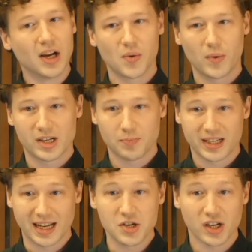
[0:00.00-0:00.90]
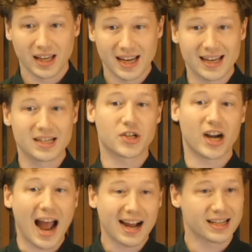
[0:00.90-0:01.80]
which potentially
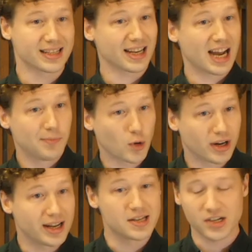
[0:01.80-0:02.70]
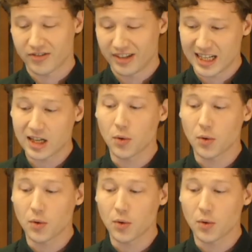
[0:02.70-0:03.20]
interact or interfere